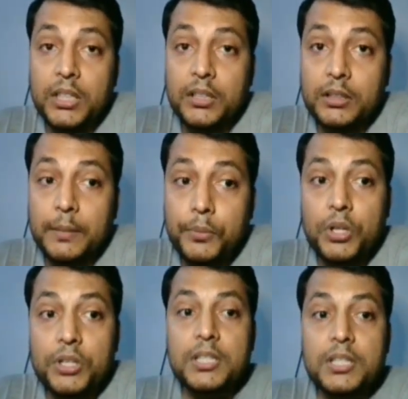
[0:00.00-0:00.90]
the
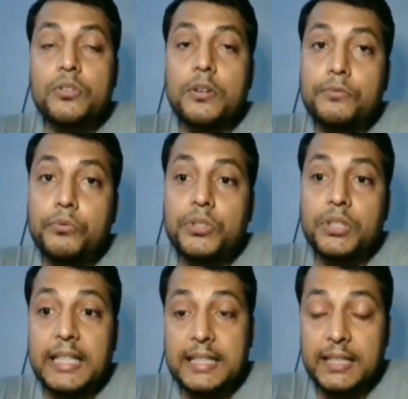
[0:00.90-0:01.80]
process of
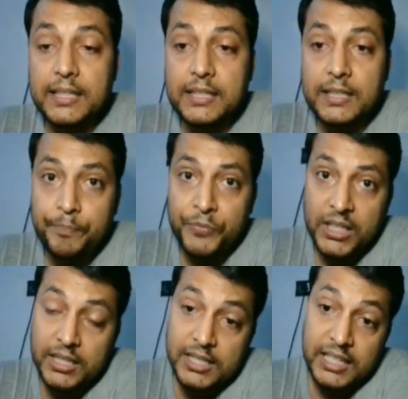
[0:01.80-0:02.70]
oogenesis
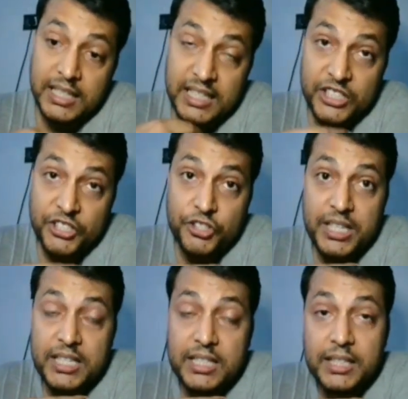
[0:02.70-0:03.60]
is
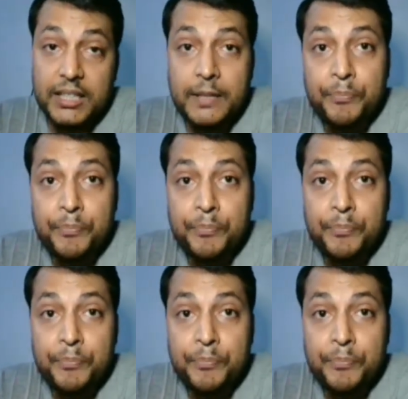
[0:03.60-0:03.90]
initiated